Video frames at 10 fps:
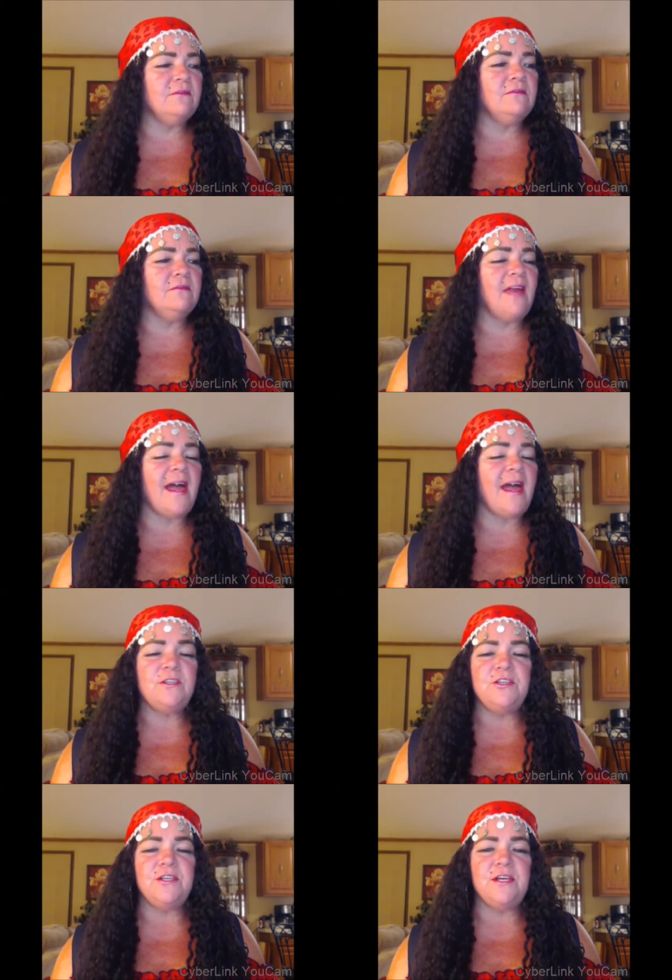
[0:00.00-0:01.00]

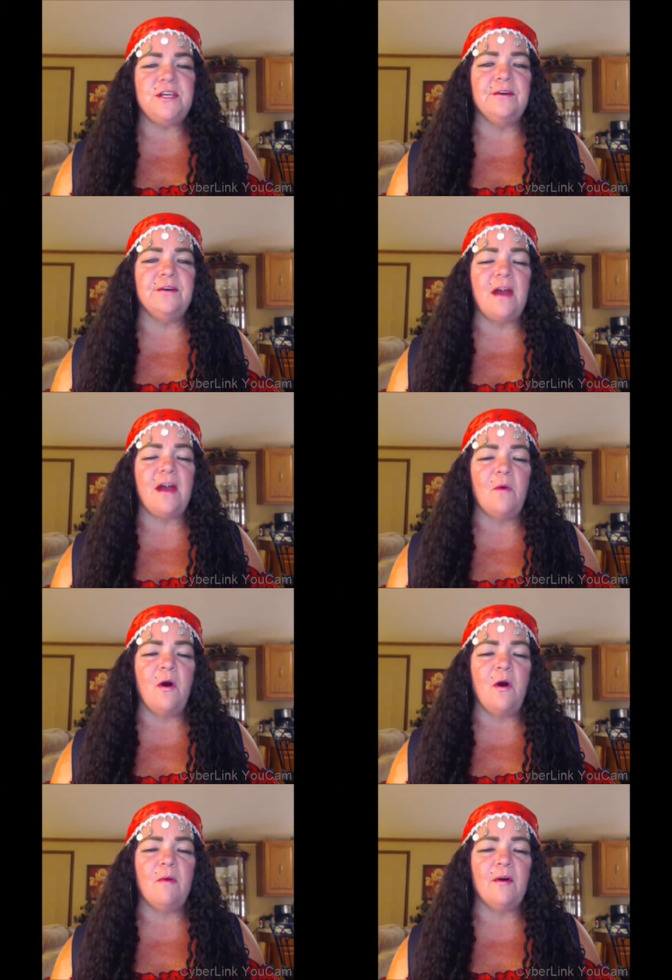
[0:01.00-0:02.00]
last year at
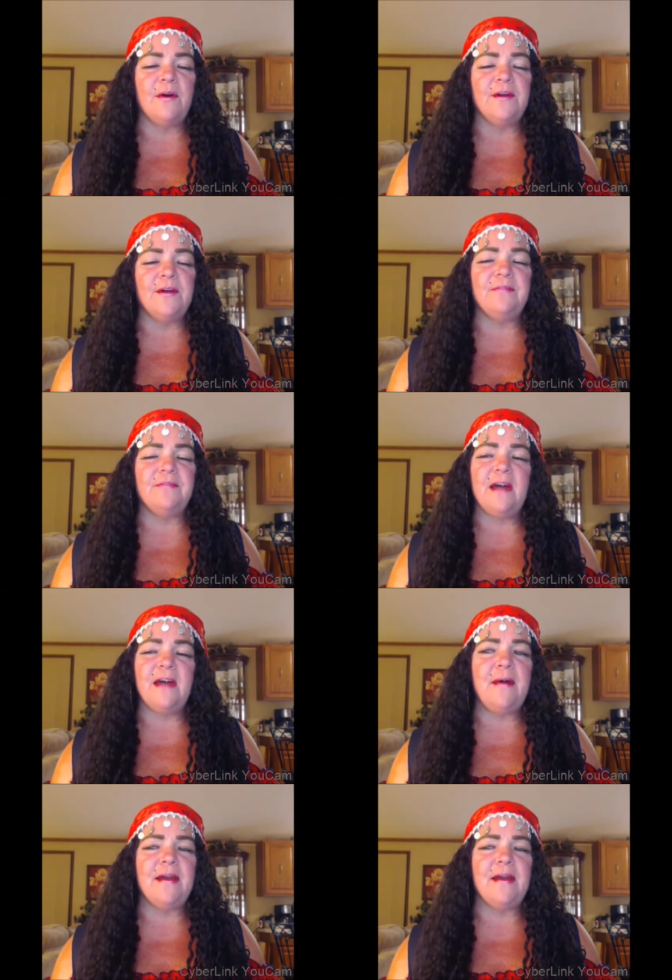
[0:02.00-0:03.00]
Walmart. I think
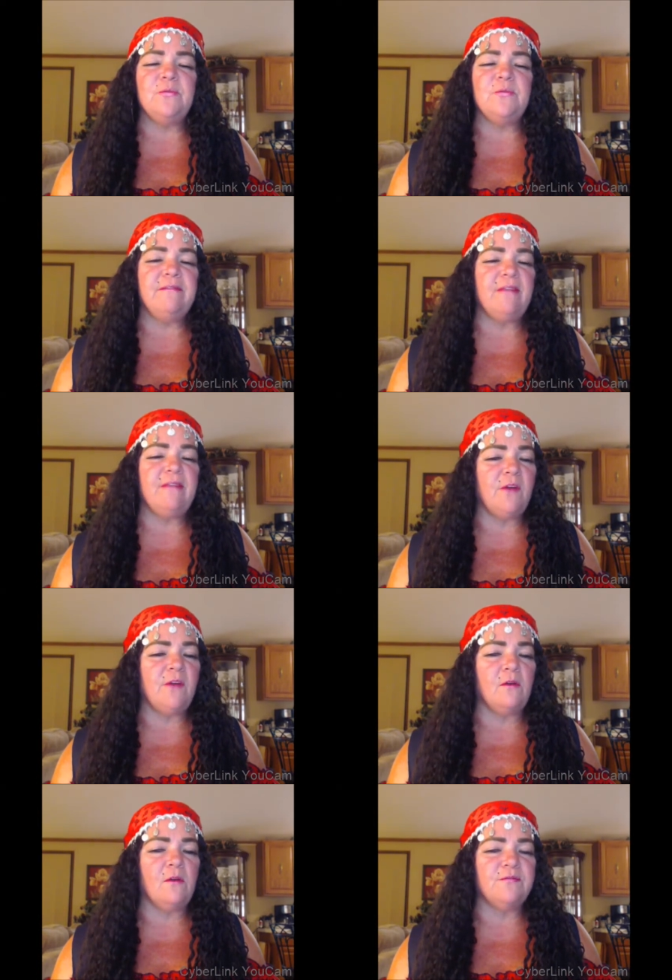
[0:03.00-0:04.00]
I paid
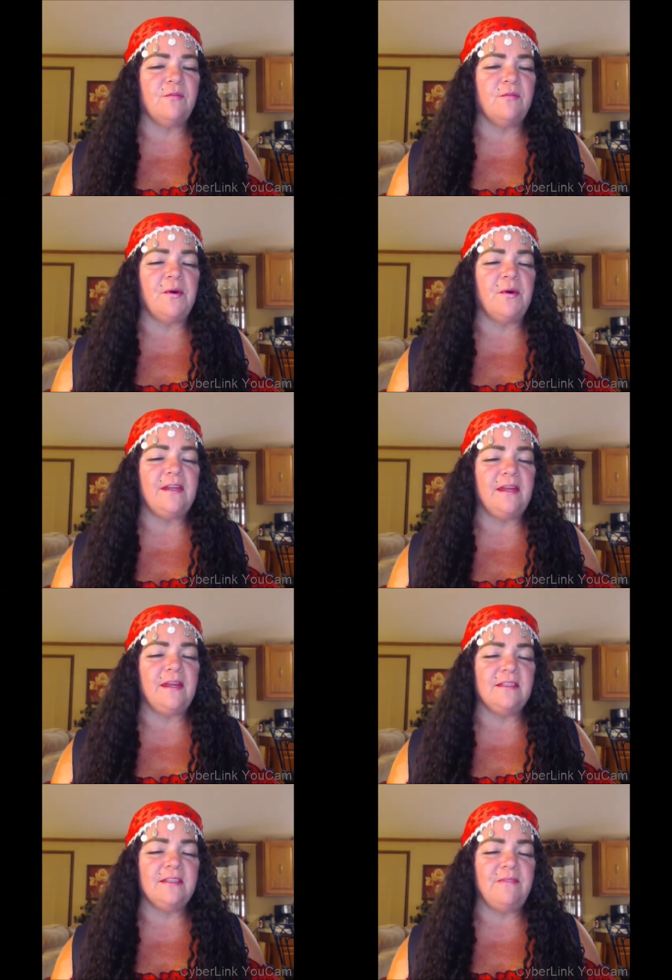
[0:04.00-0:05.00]
$25 for it.
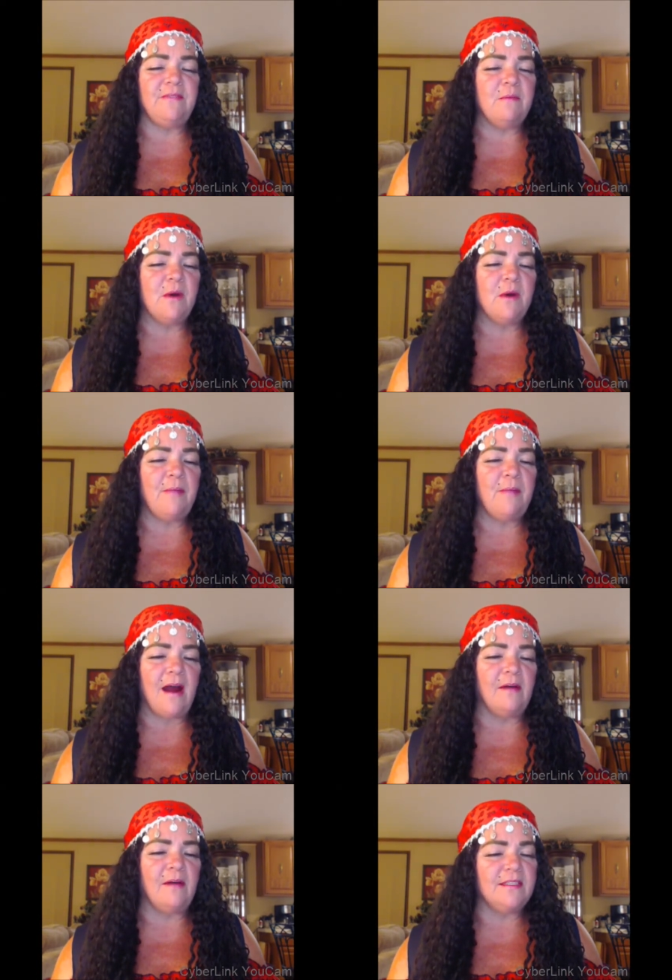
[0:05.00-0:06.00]
And it's a female
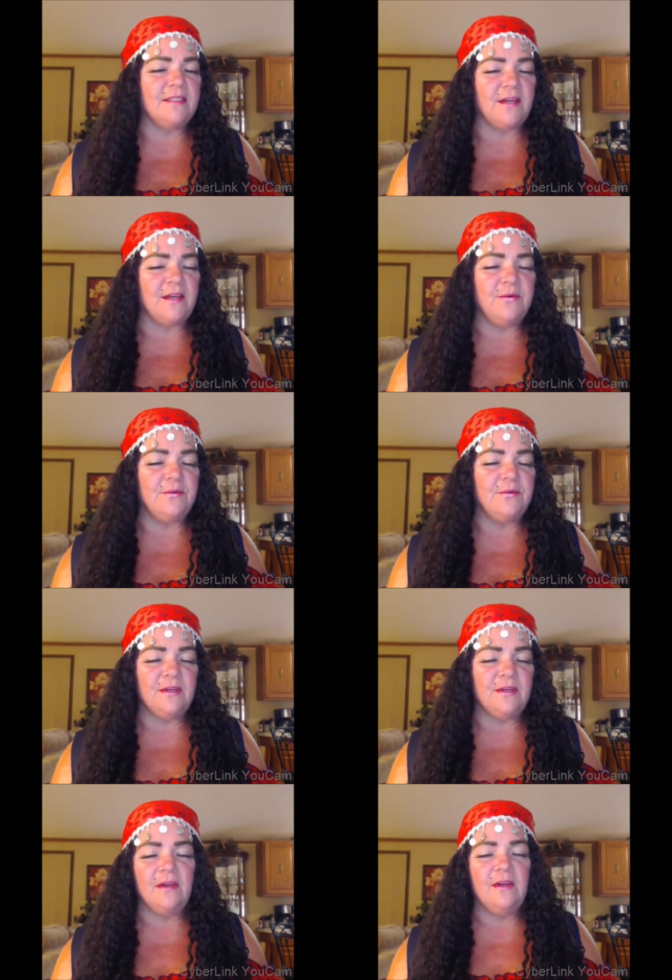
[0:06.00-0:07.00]
pirate suit,
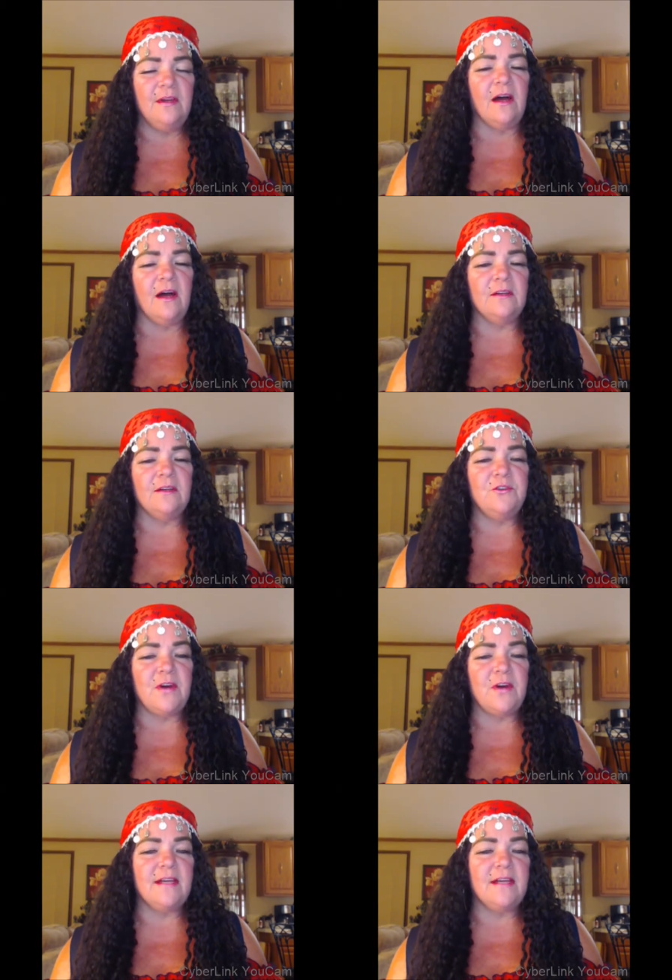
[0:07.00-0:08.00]
uh,
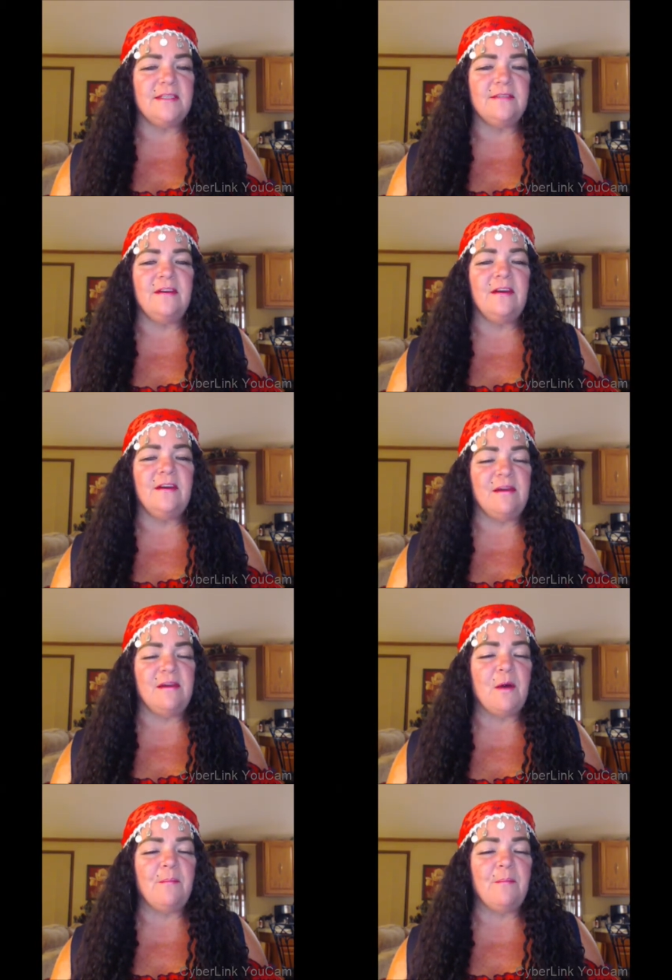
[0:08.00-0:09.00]
dress,
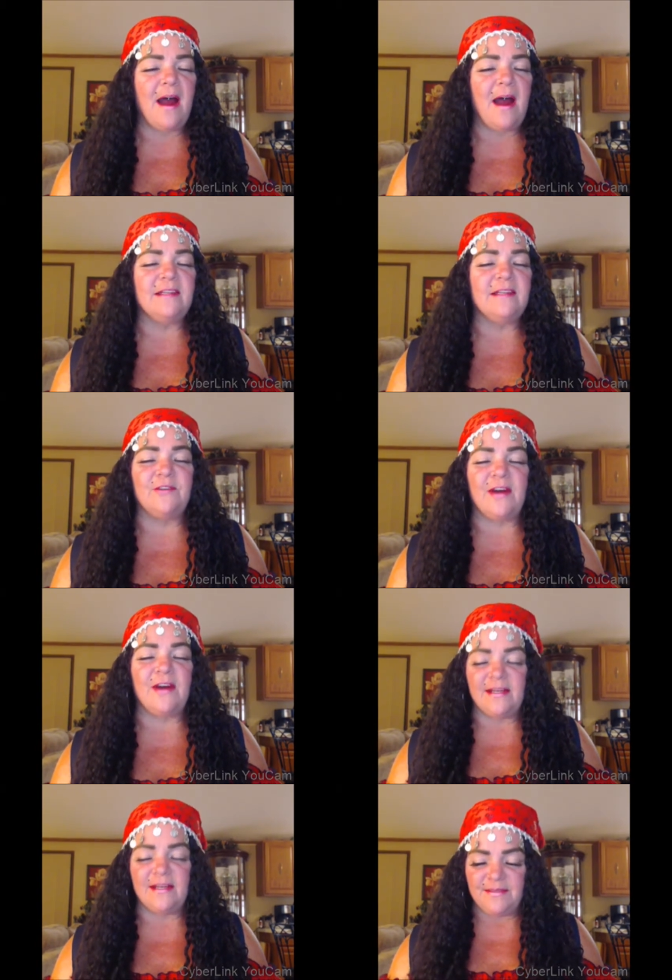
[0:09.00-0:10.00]
female pirate
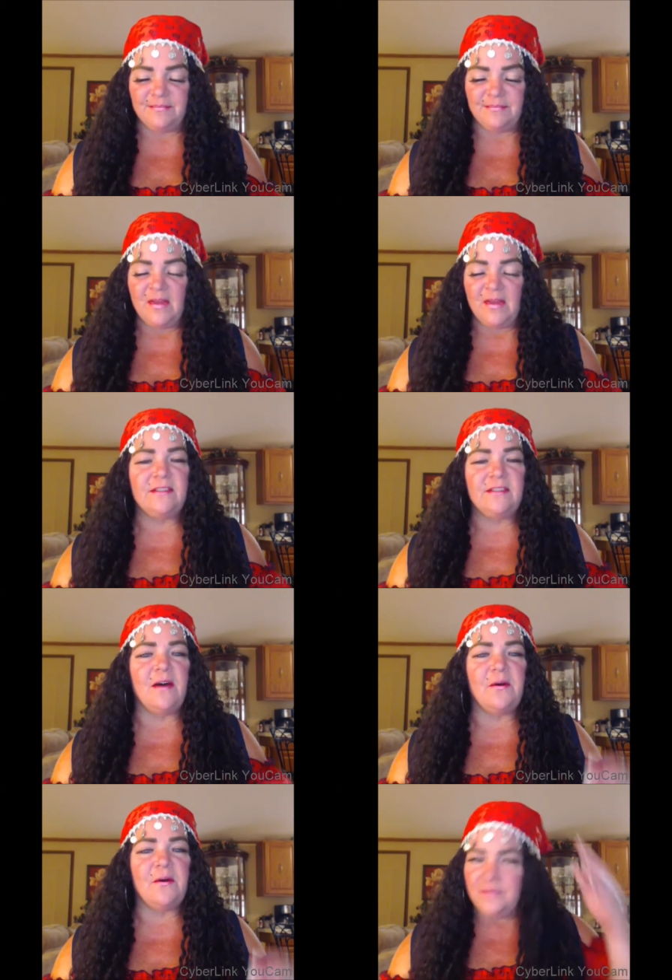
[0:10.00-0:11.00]
dress.
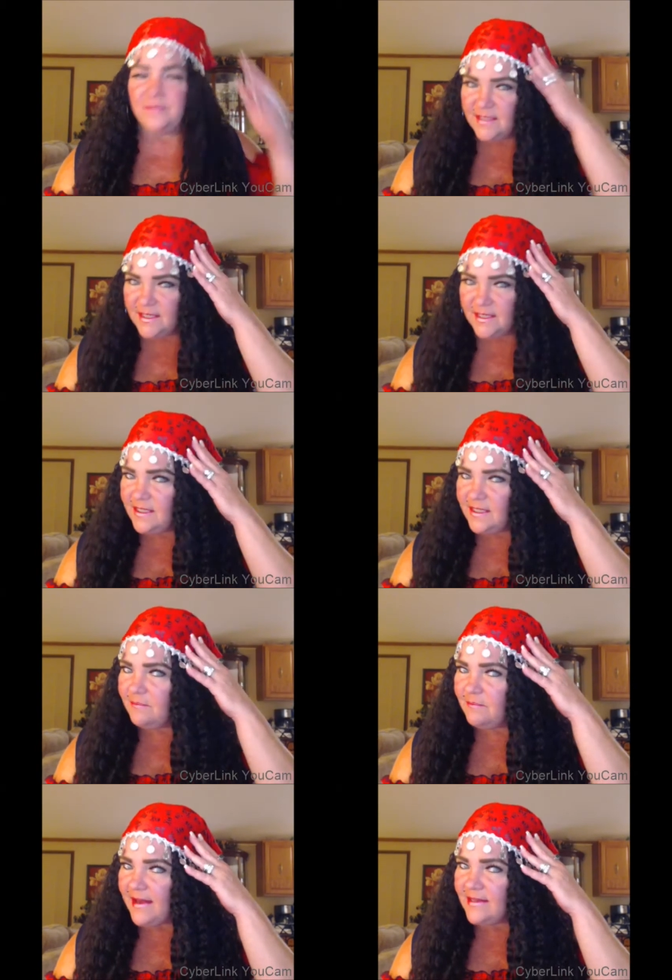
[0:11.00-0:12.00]
So this is
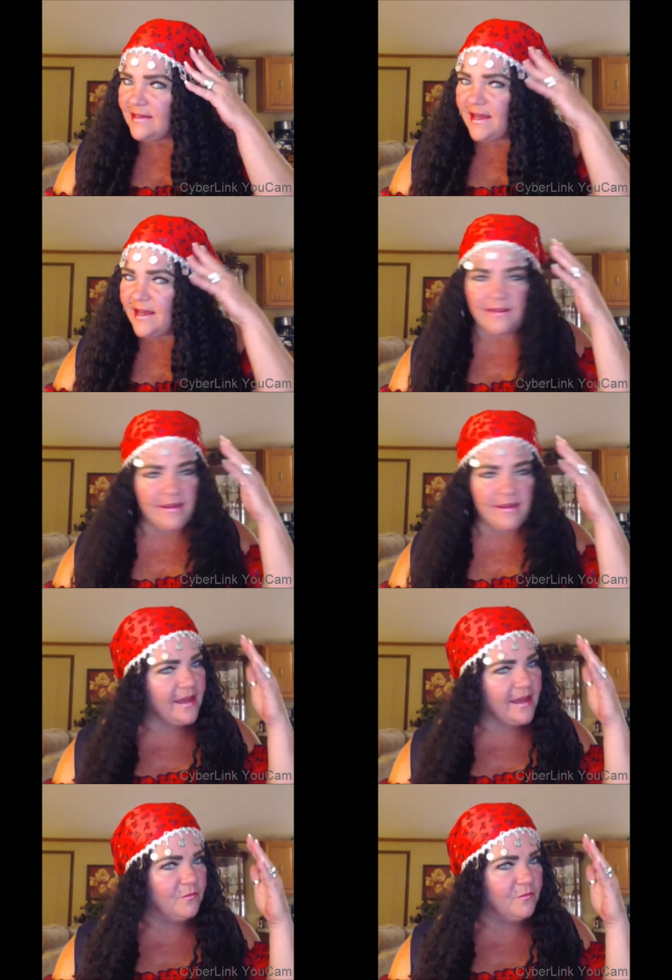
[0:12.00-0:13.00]
the bandana that
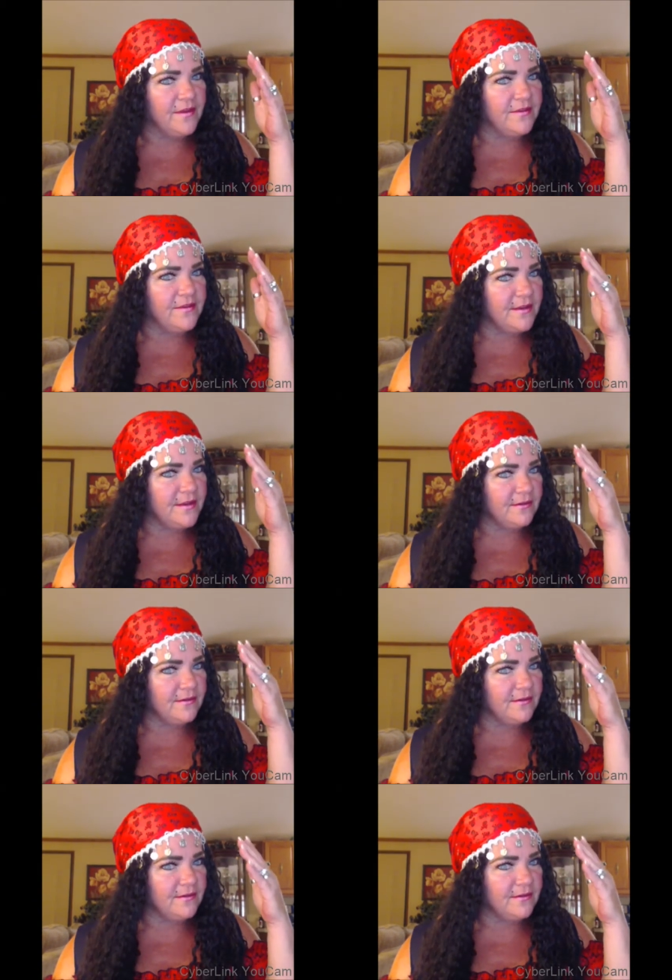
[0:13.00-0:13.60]
came with it.